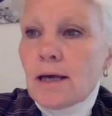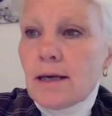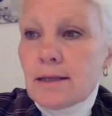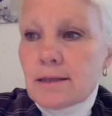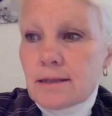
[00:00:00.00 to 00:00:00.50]

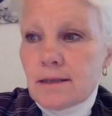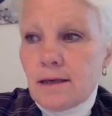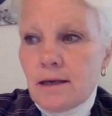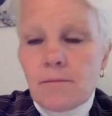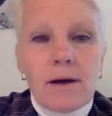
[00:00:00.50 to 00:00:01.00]
It's
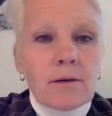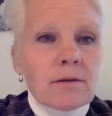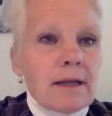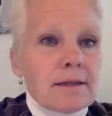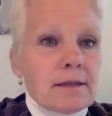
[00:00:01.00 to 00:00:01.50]
about
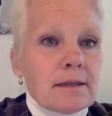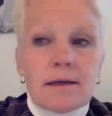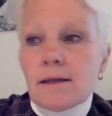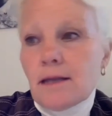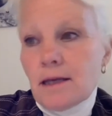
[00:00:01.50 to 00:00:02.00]

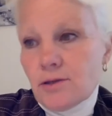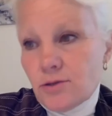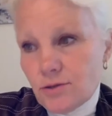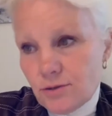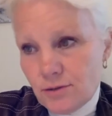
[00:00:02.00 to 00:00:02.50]
letting
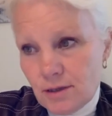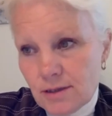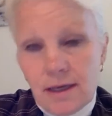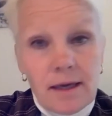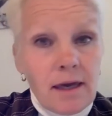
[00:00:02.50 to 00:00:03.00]
nature
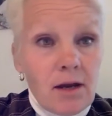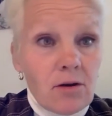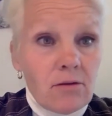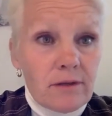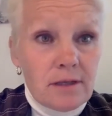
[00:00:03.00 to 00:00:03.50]
take care
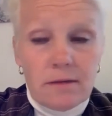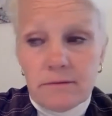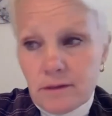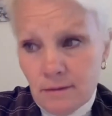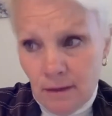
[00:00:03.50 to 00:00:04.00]
of
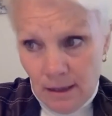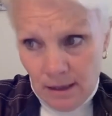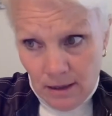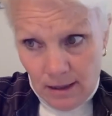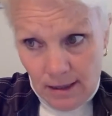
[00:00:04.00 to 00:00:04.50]
itself.
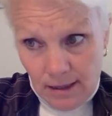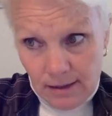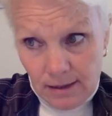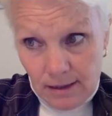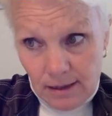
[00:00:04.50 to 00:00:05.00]

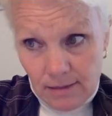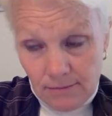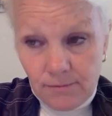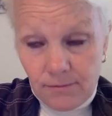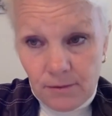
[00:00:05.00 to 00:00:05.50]
And
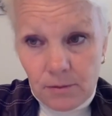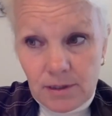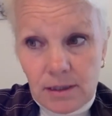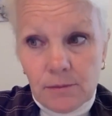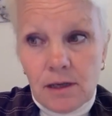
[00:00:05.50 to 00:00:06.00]
but
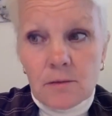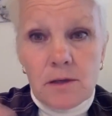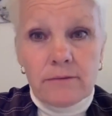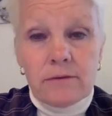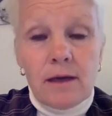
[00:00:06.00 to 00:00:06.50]
sometimes we
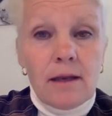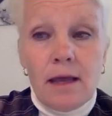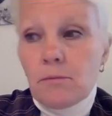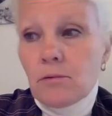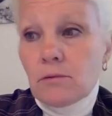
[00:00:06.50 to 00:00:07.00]
have to
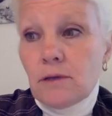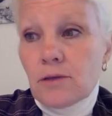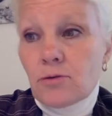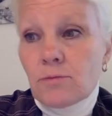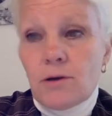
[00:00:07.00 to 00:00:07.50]
enable
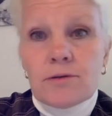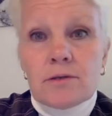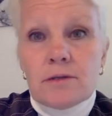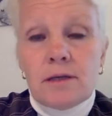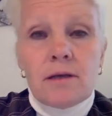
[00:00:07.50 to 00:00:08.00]
natural
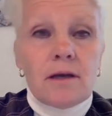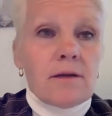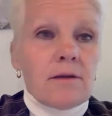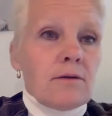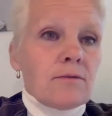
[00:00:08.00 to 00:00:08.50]
processing
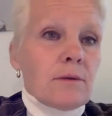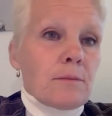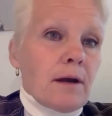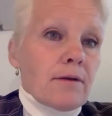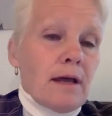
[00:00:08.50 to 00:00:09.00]
and
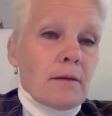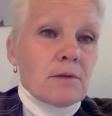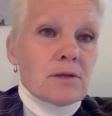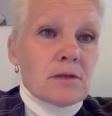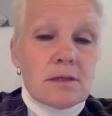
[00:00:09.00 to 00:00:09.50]
repair
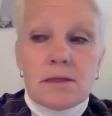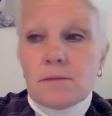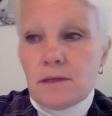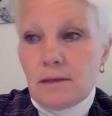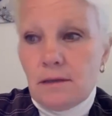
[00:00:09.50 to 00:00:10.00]
damaged
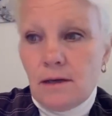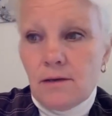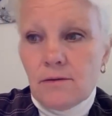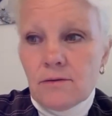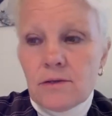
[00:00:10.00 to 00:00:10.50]
systems
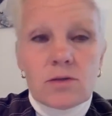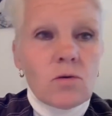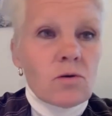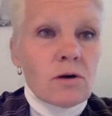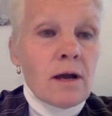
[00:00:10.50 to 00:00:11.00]
and
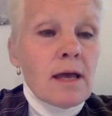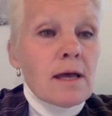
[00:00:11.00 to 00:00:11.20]
restore.